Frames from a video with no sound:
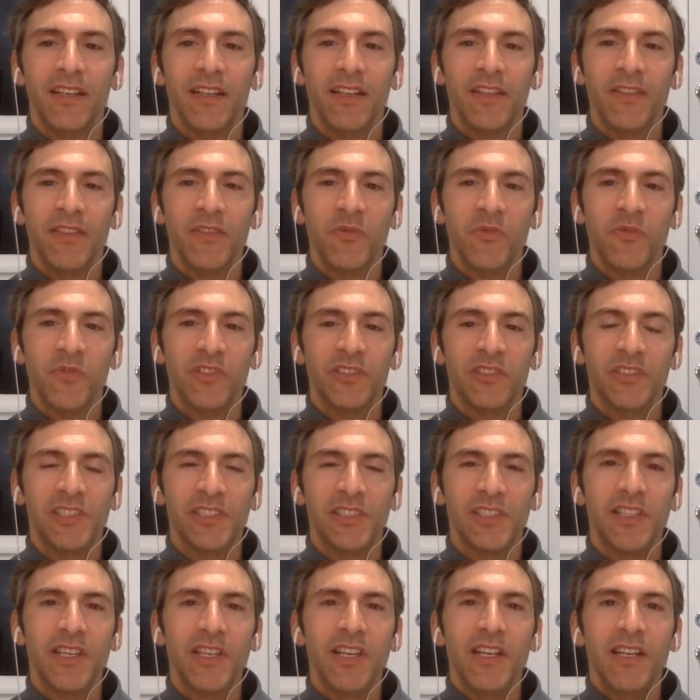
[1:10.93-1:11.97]
in the
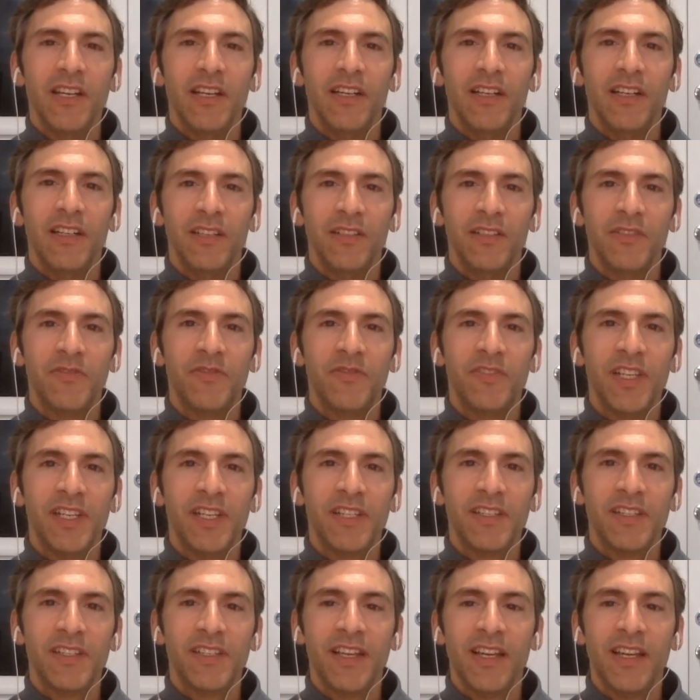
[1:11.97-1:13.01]
world of data
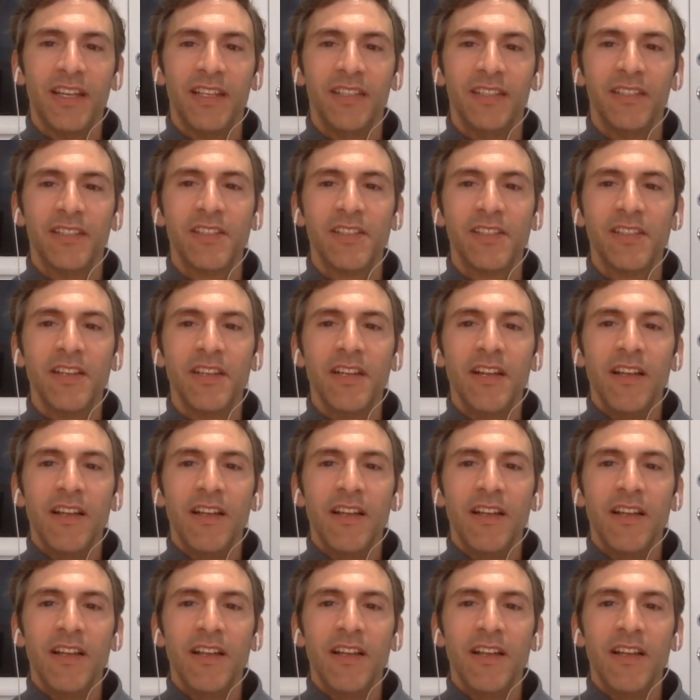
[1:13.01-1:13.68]
science.